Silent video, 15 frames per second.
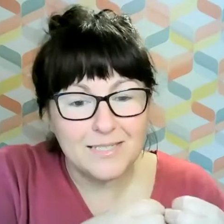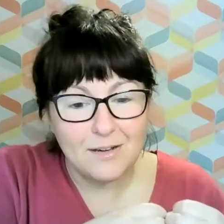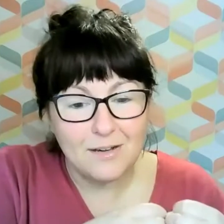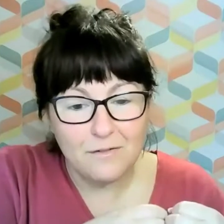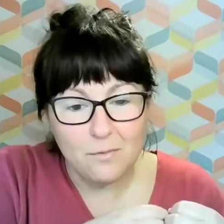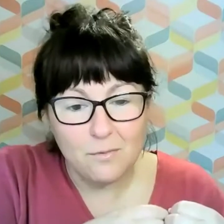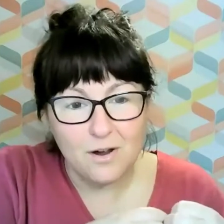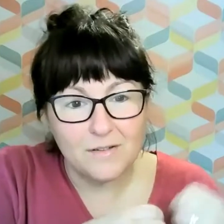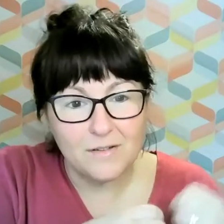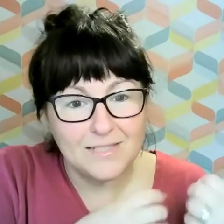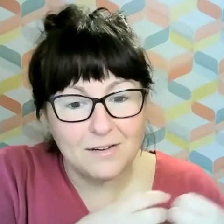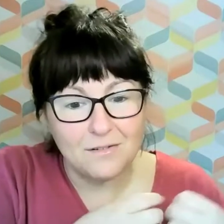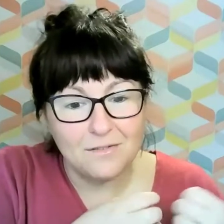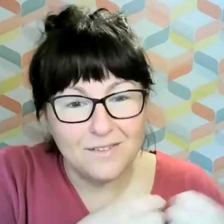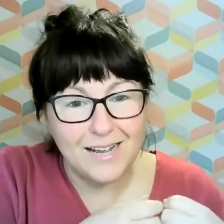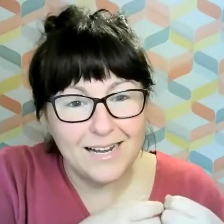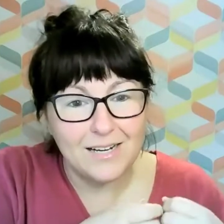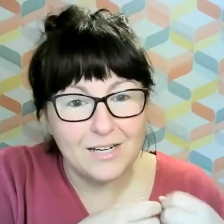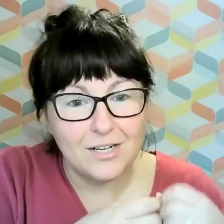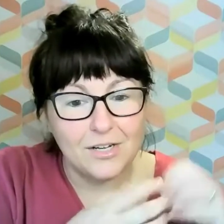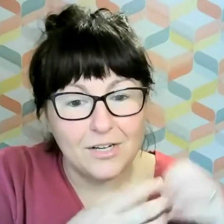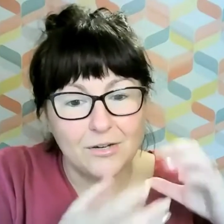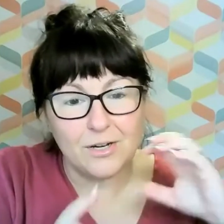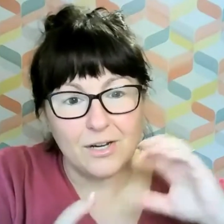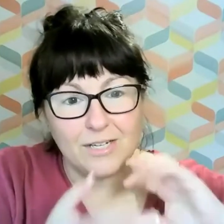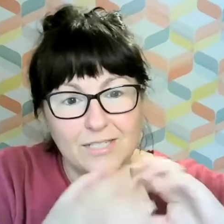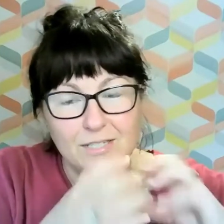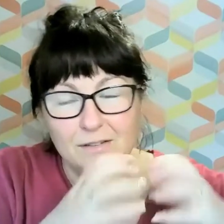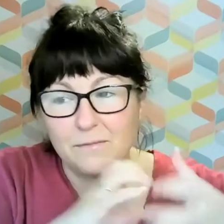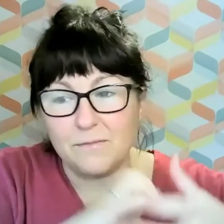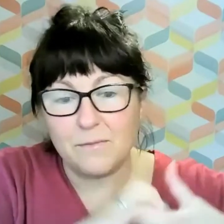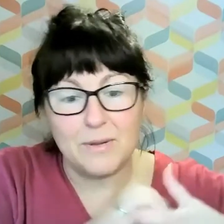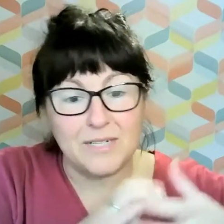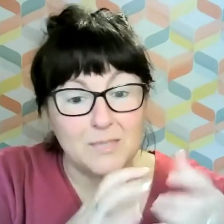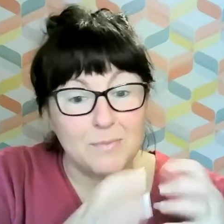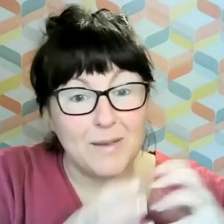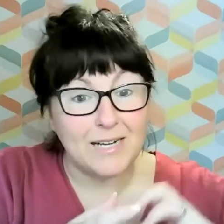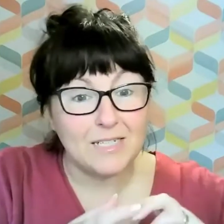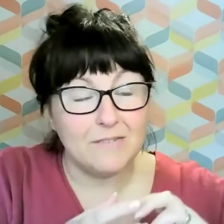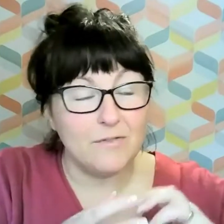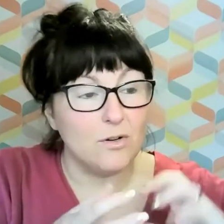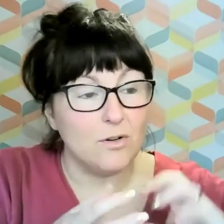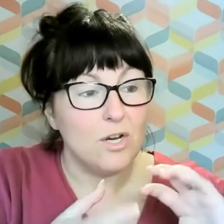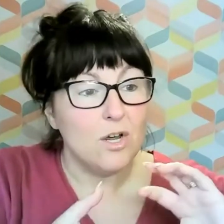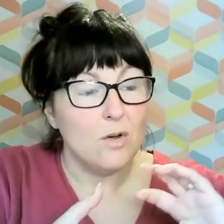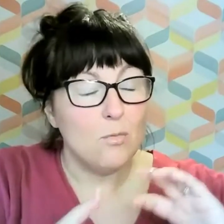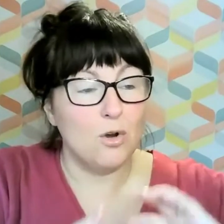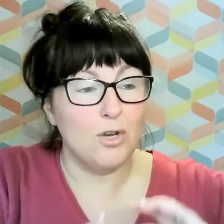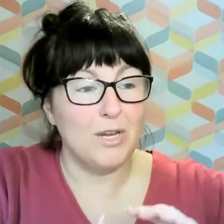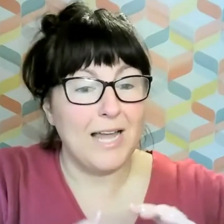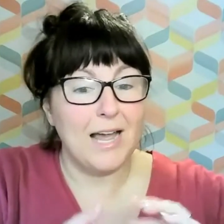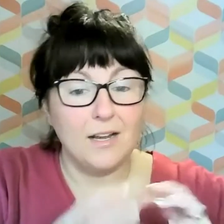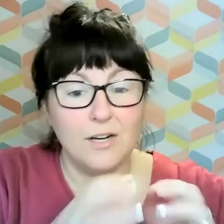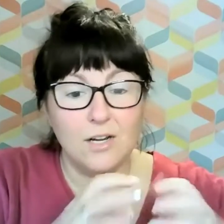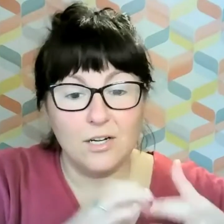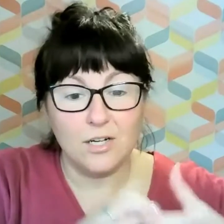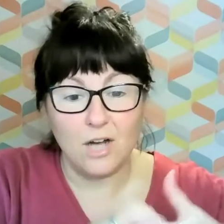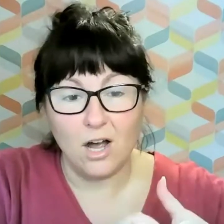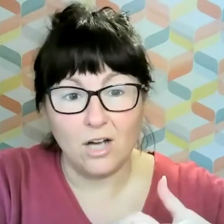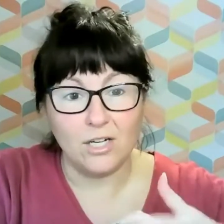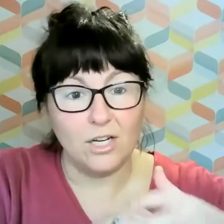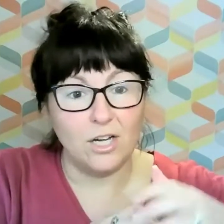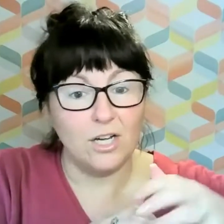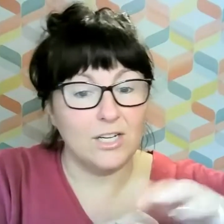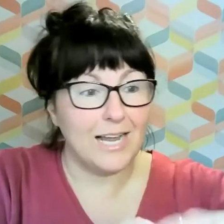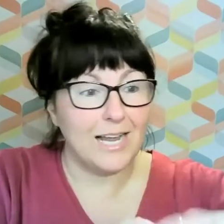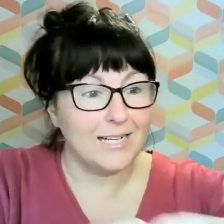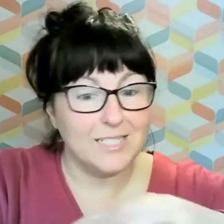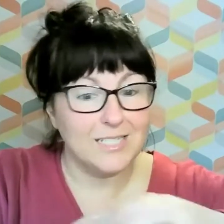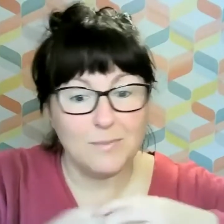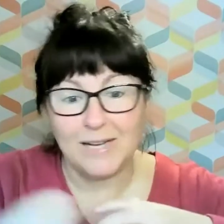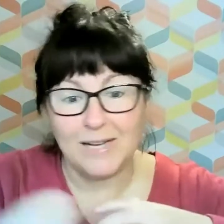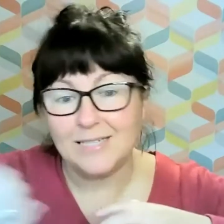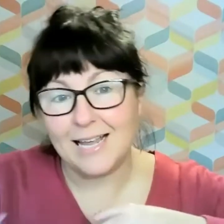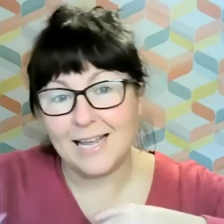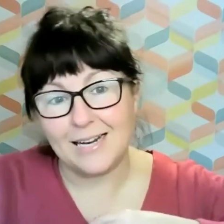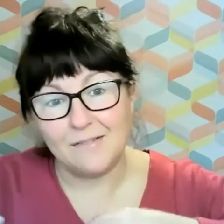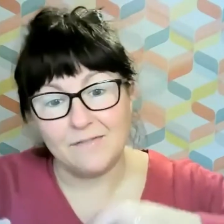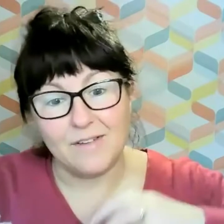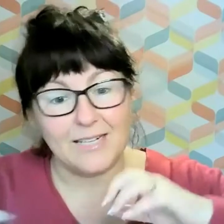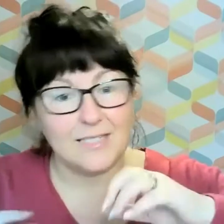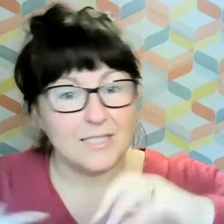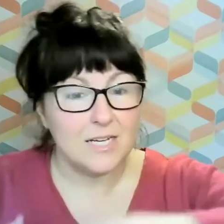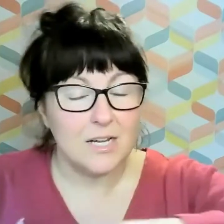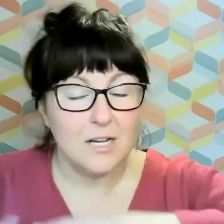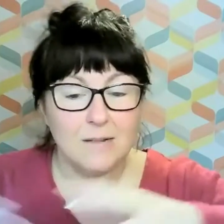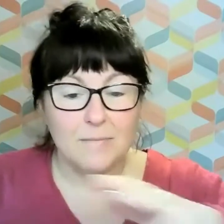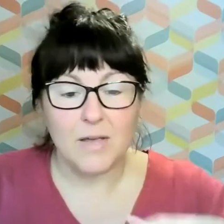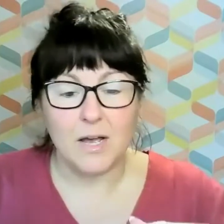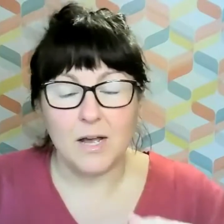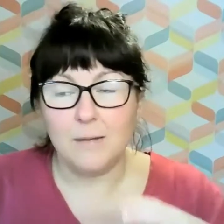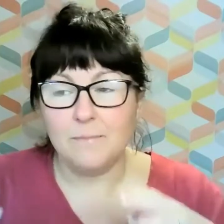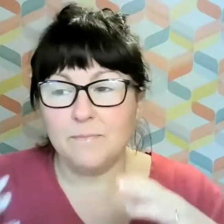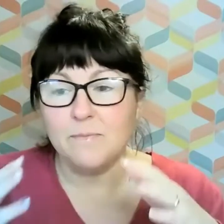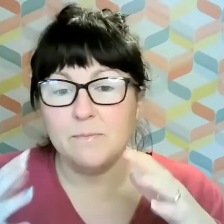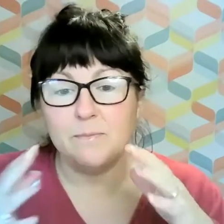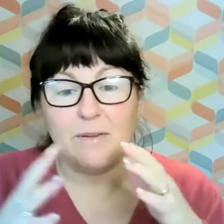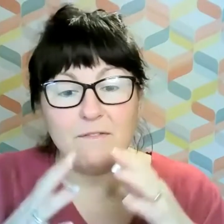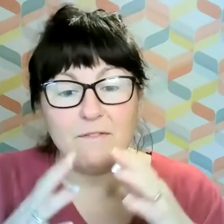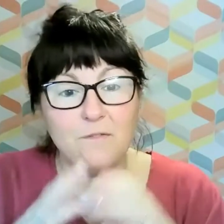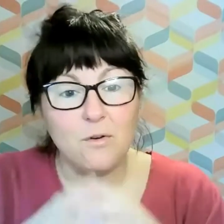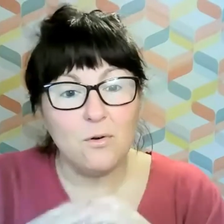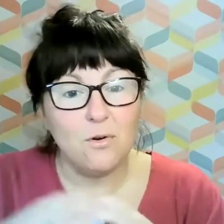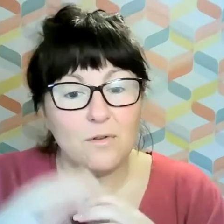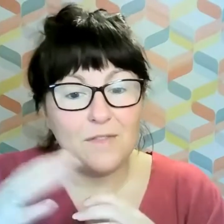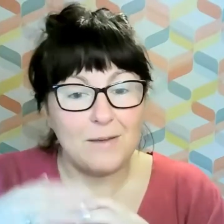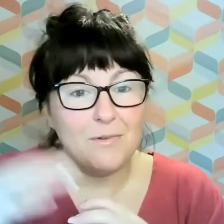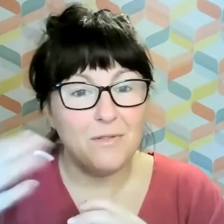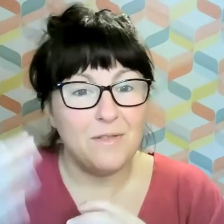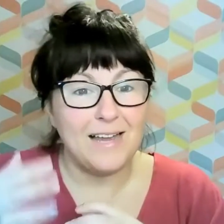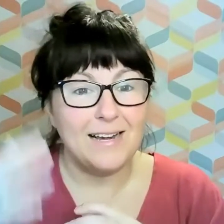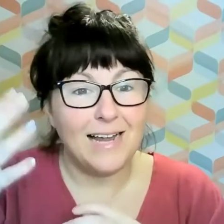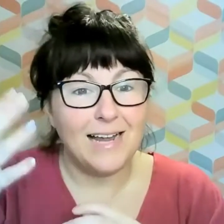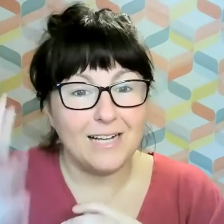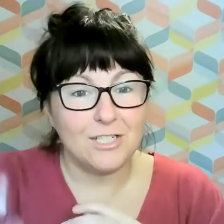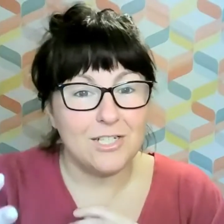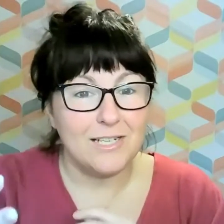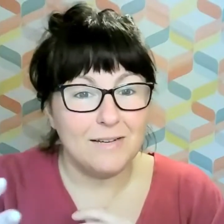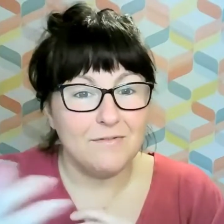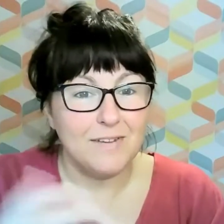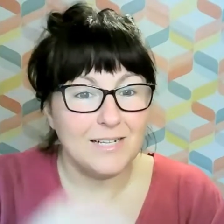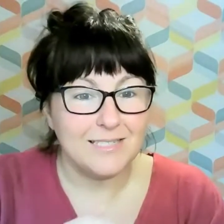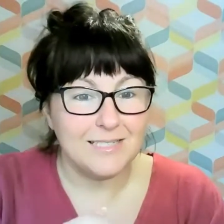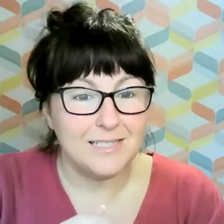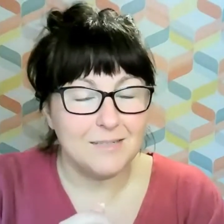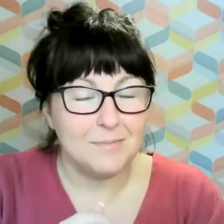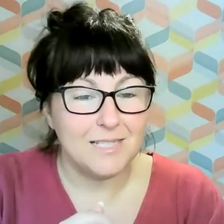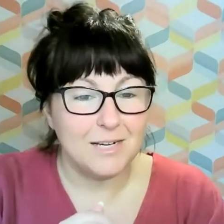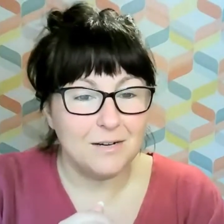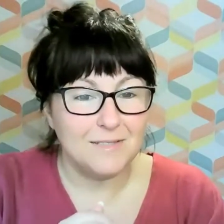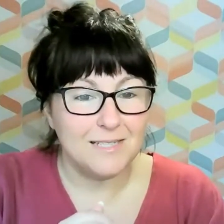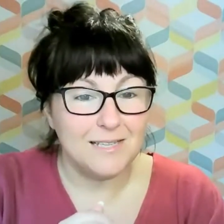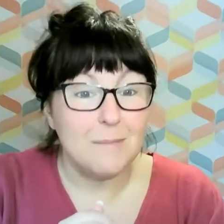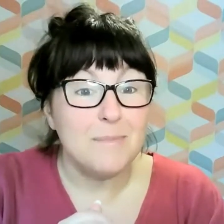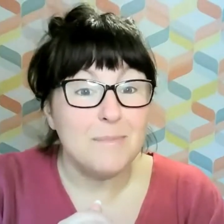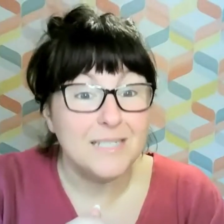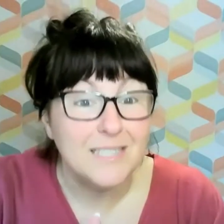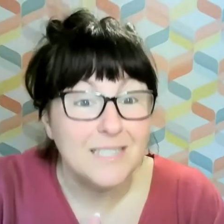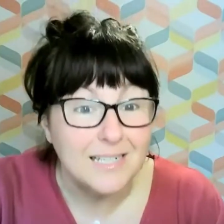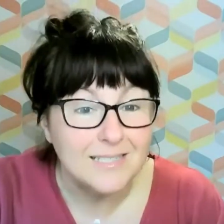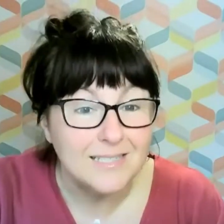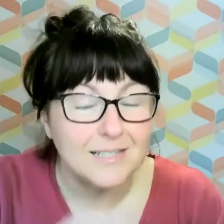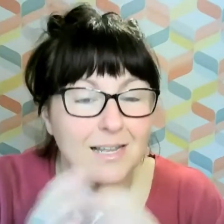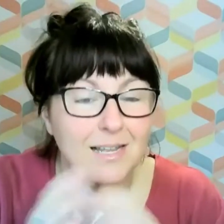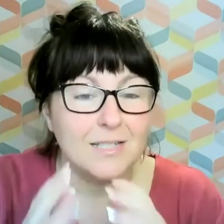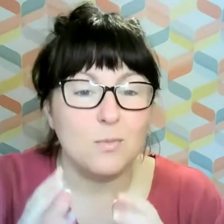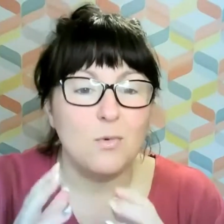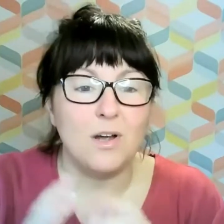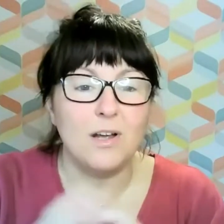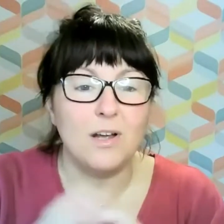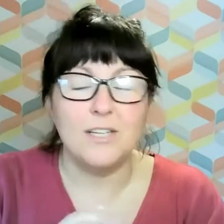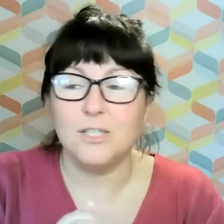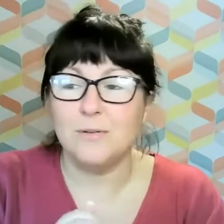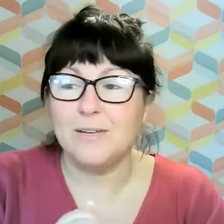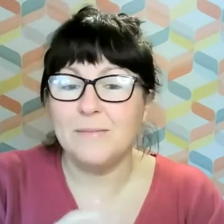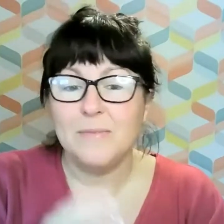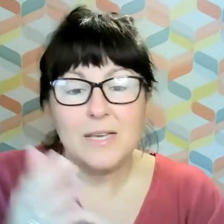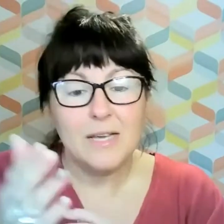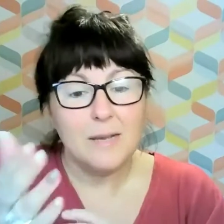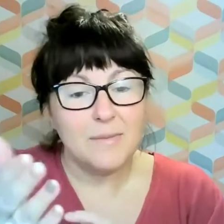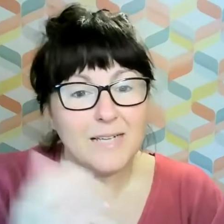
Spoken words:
up the self-worth, self-value kind of perspective on what you can earn, can spend, can invest, before they will then actually invest in themselves, in their business. So that's why I do it.